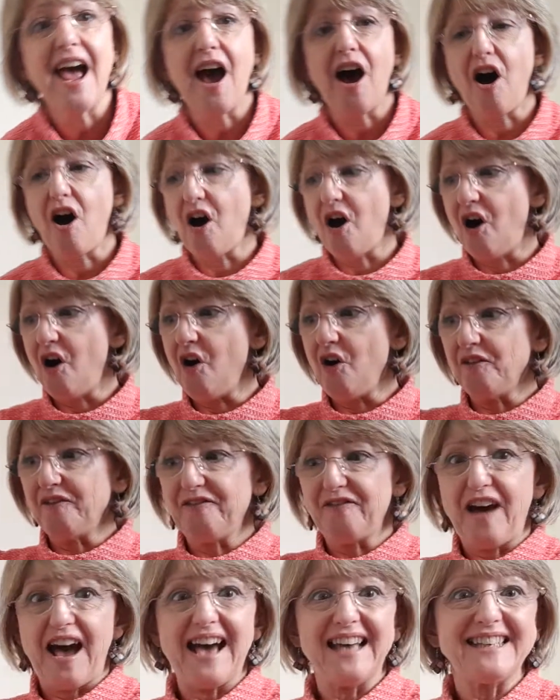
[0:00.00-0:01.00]
our hot
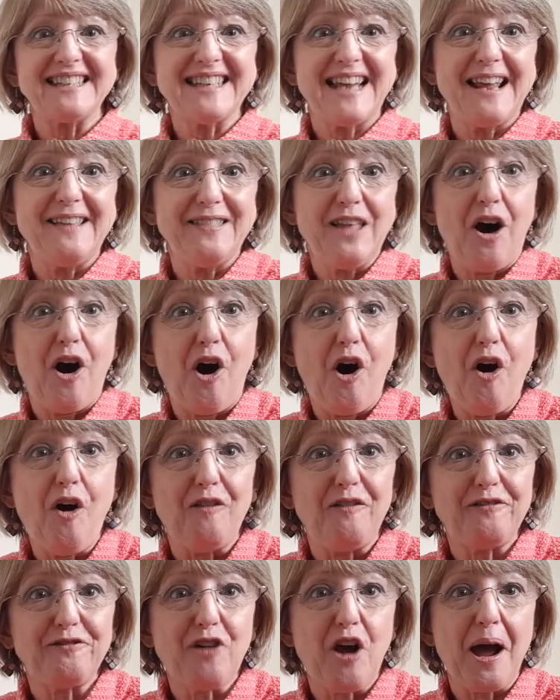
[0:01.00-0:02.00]
fat in the
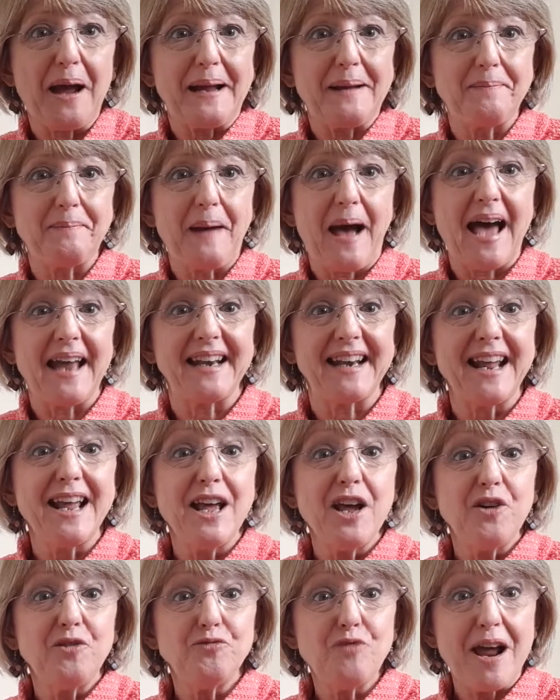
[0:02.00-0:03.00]
hot frying pan,
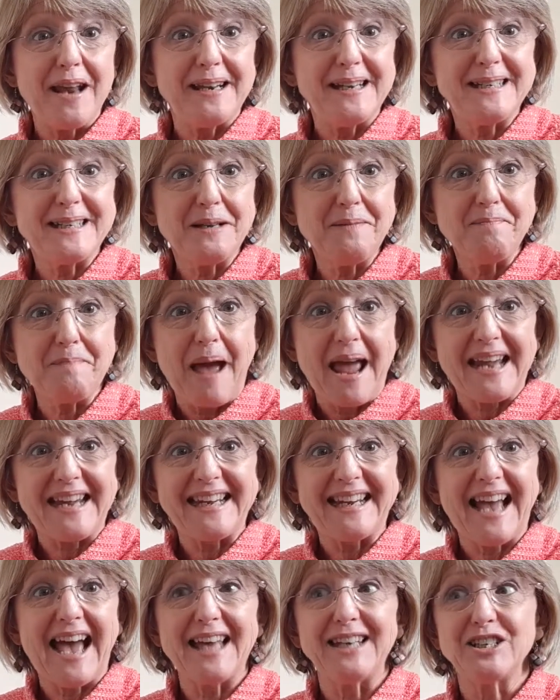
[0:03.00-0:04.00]
ready to
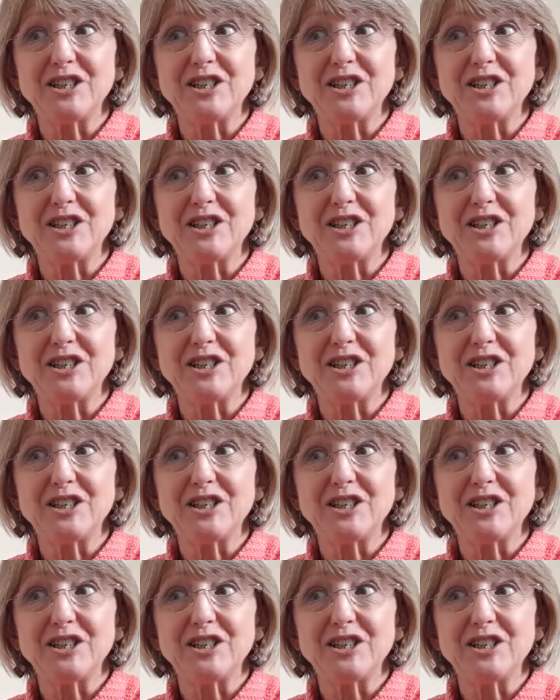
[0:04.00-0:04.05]
make and